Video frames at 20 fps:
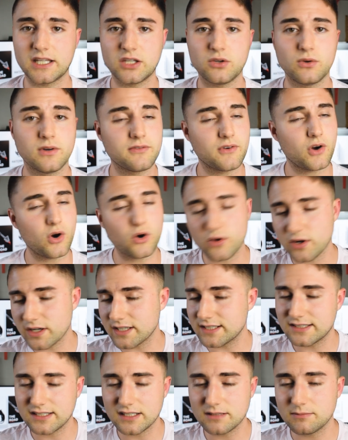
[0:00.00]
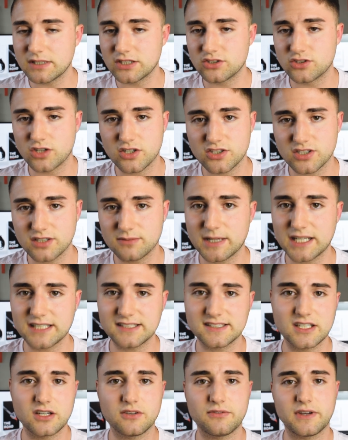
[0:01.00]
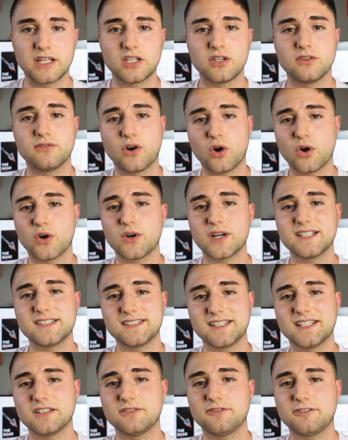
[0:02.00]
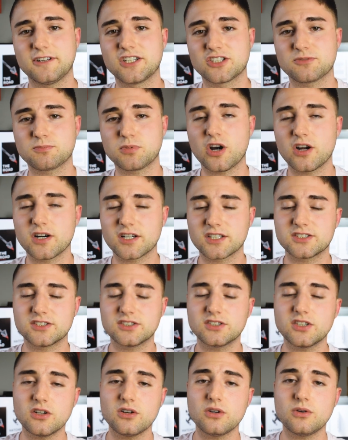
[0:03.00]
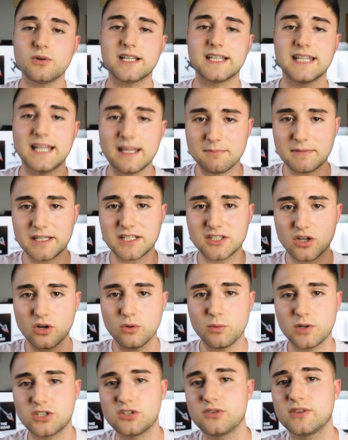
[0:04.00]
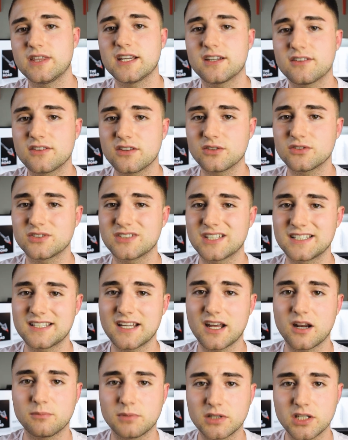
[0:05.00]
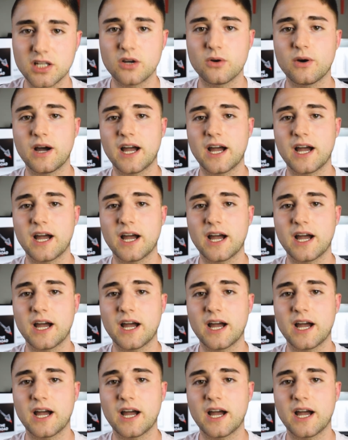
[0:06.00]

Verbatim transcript: You have already seen me judging myself, and you've already seen the finished product. So let me know what you think of those down below.